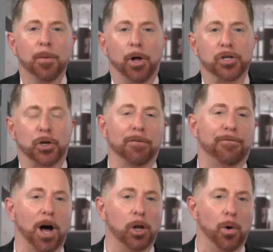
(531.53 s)
Plus, you can
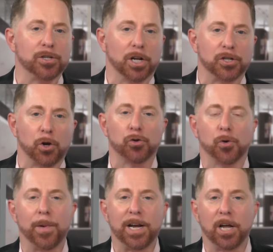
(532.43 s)
follow us on
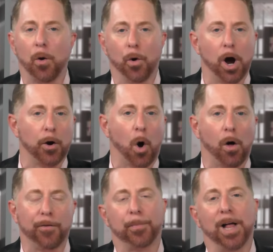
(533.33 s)
social media. We're on
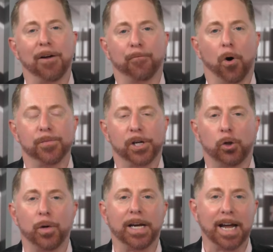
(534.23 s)
all the platforms,
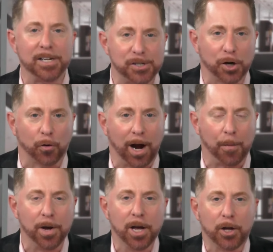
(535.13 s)
including Instagram.